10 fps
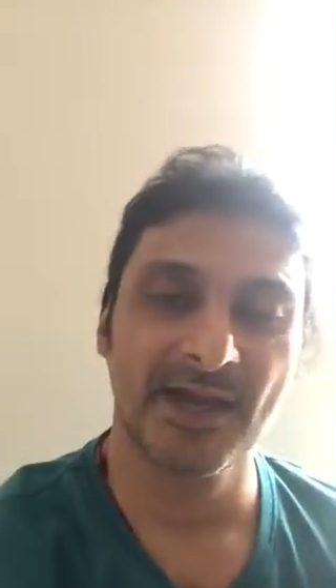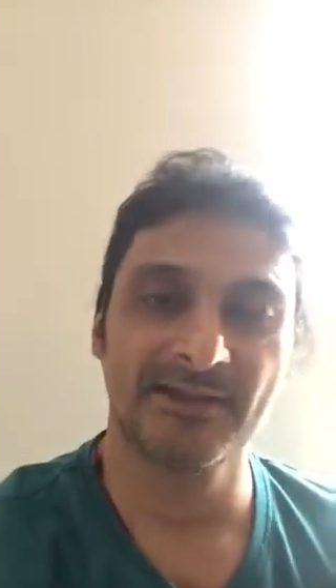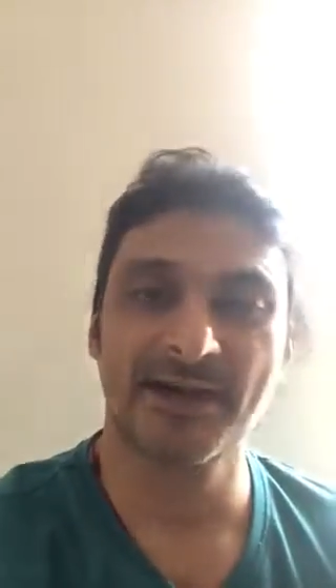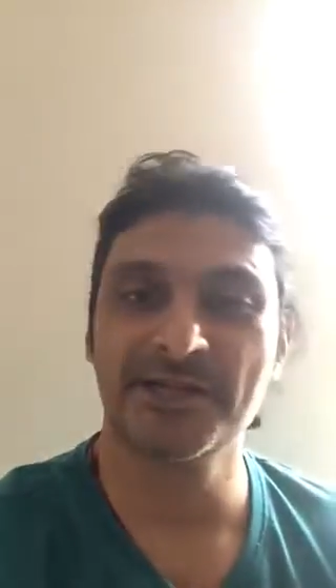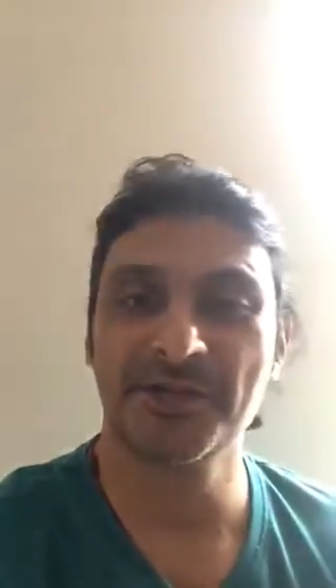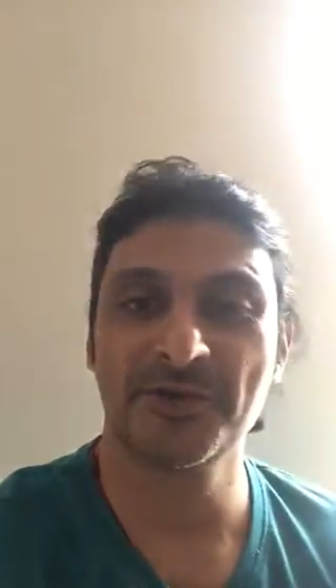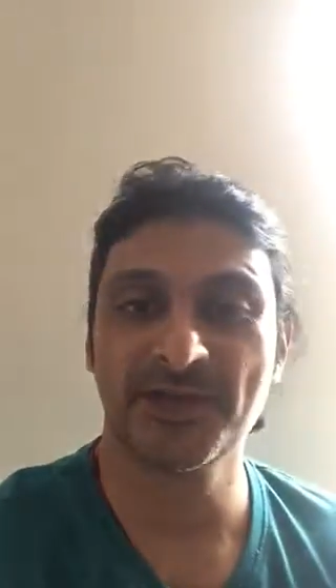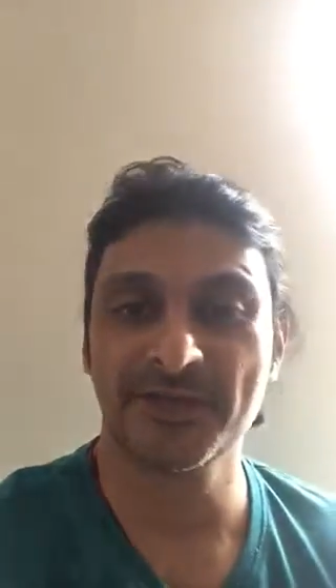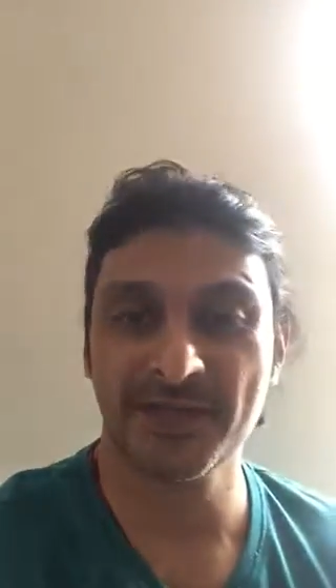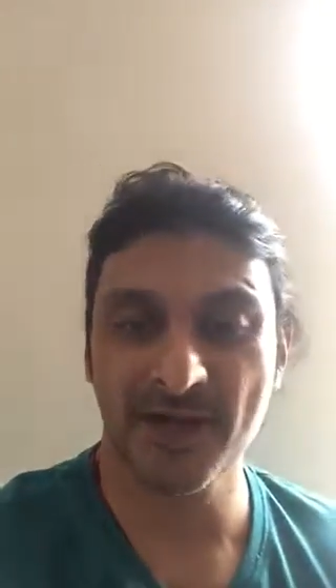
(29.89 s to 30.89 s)
And Raja
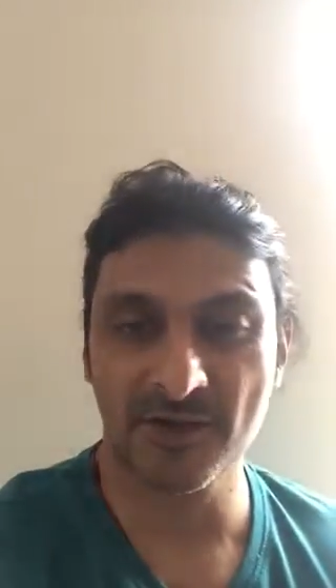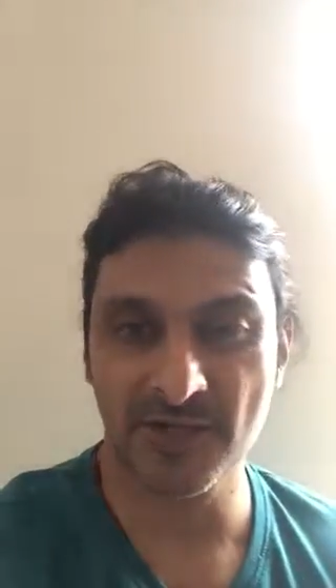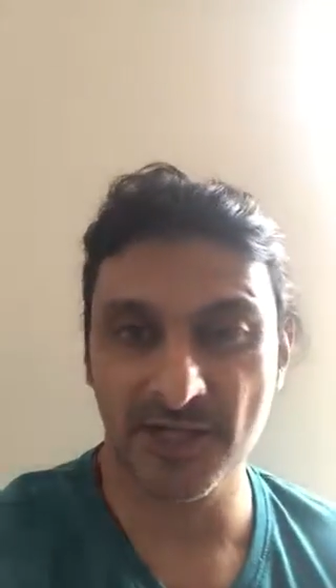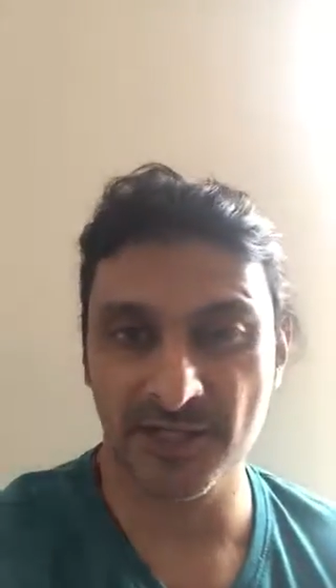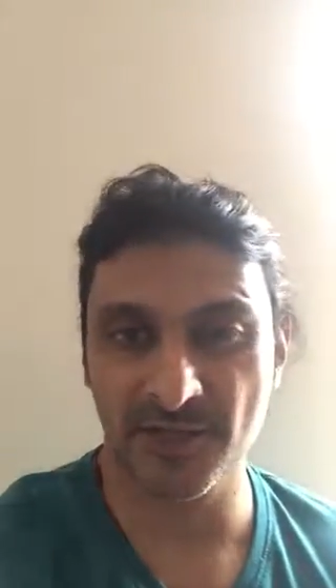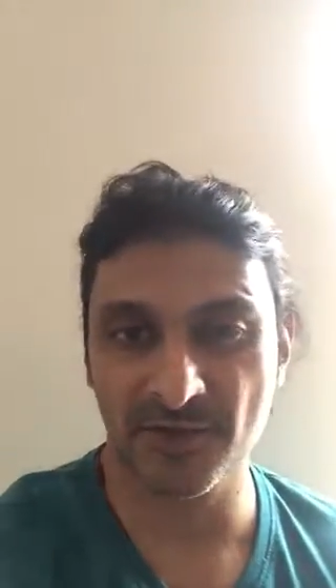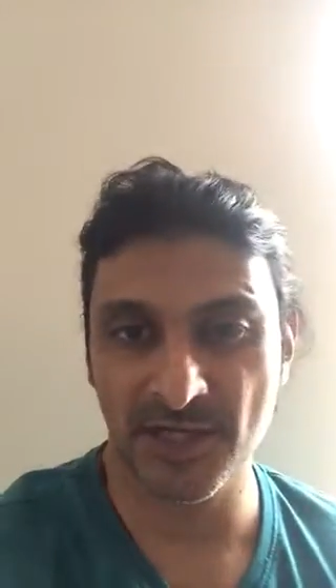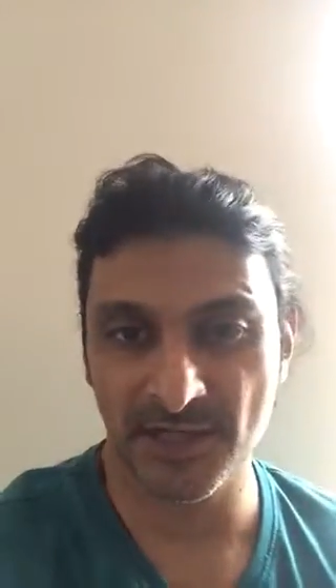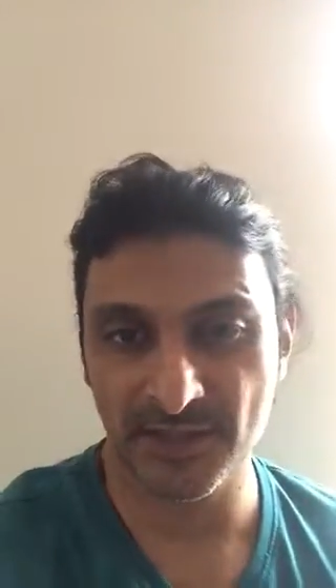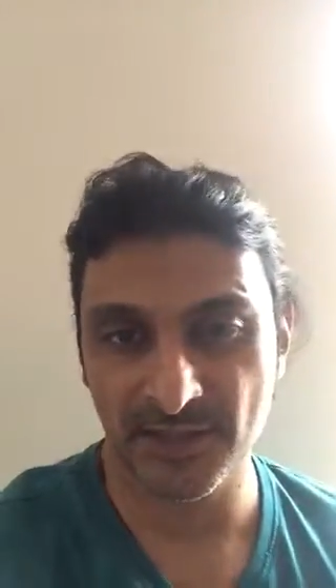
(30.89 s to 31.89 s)
Yoga without Hatha
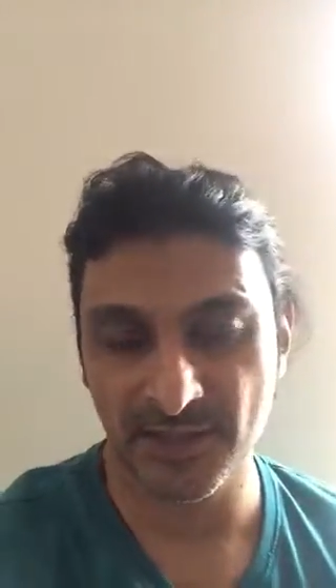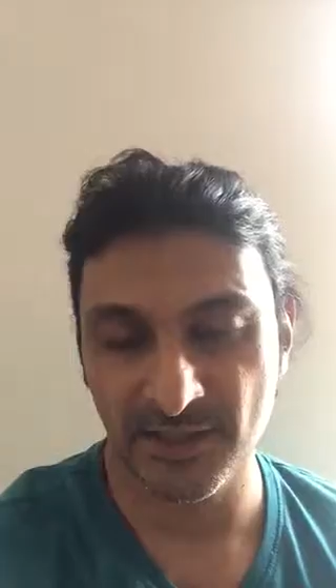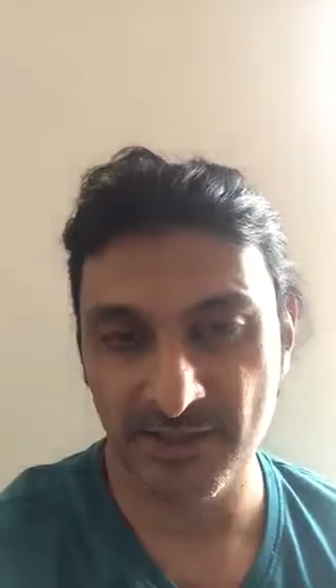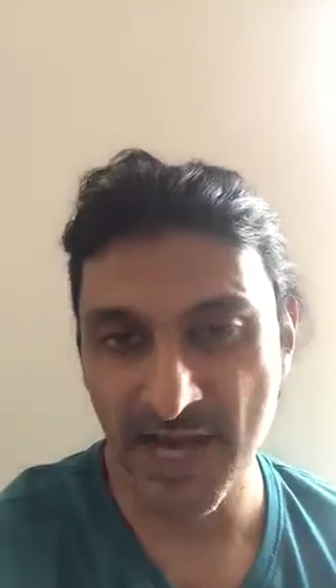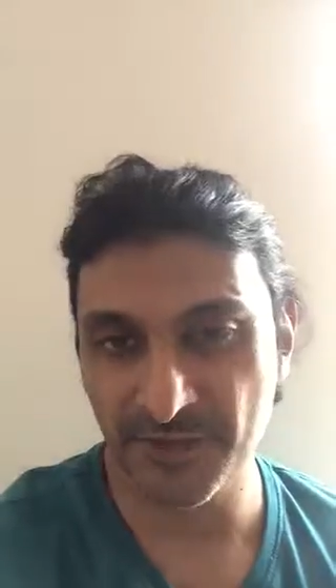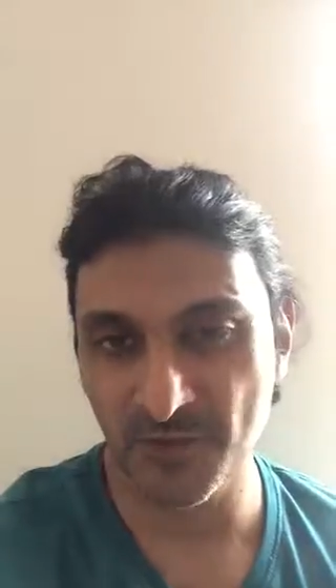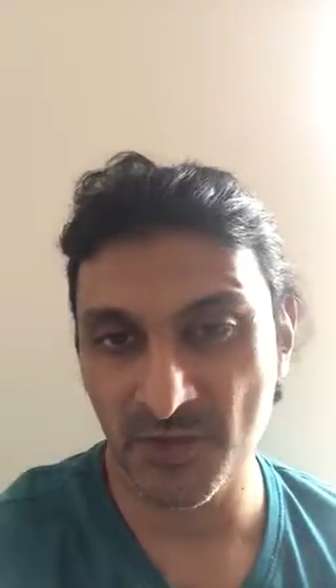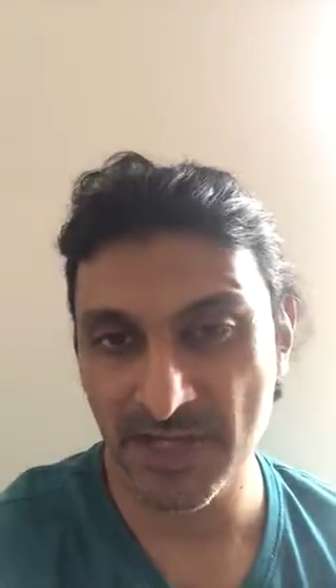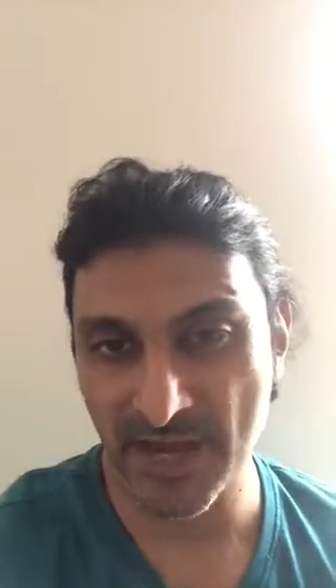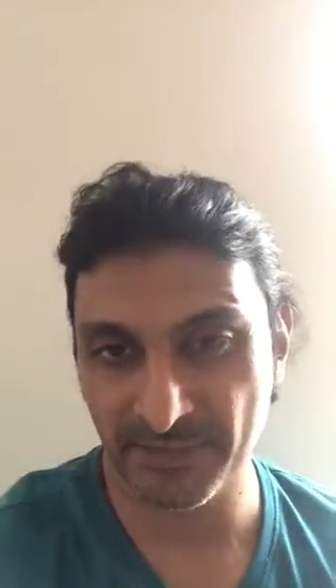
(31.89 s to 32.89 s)
Yoga, that
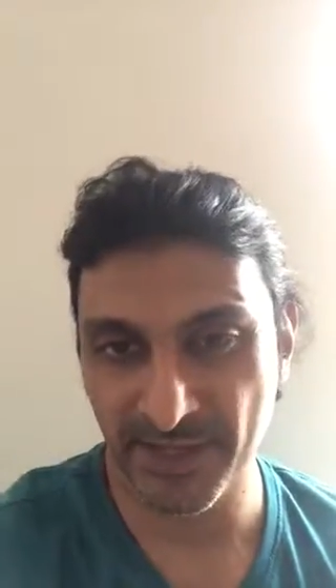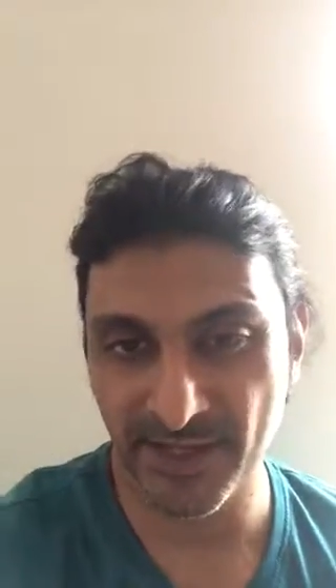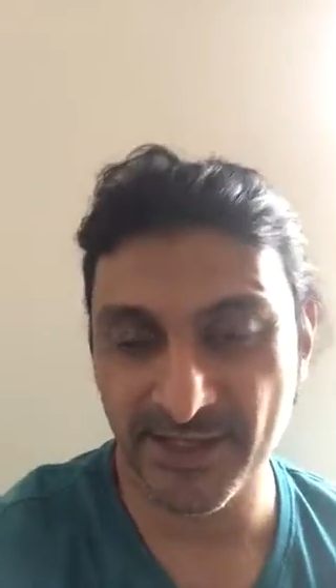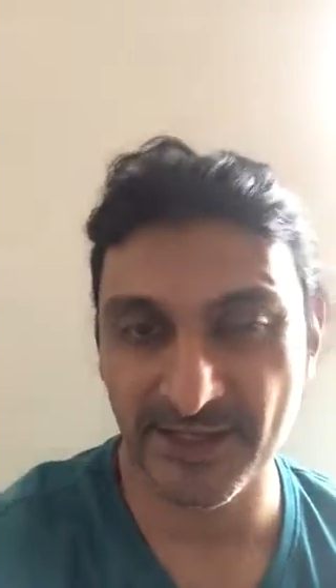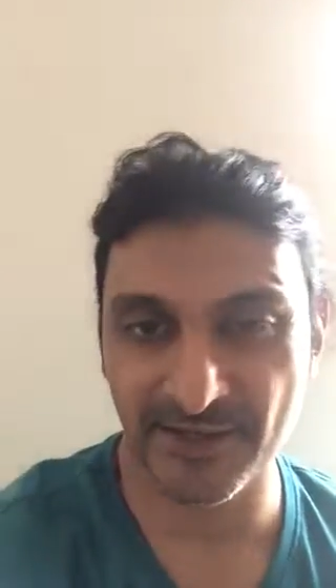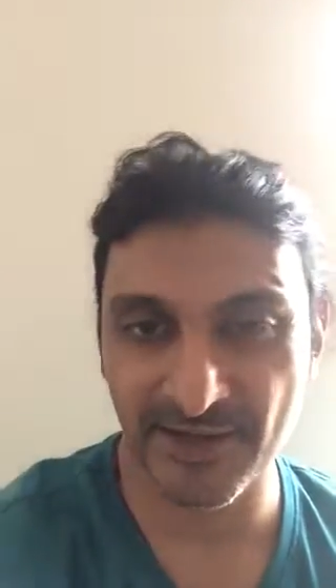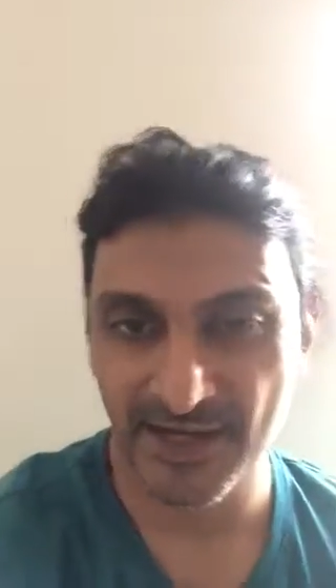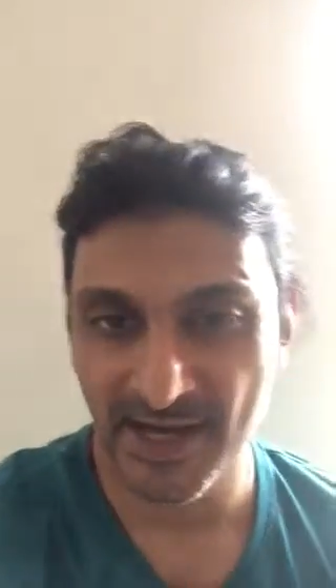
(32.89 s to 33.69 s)
won't happen either.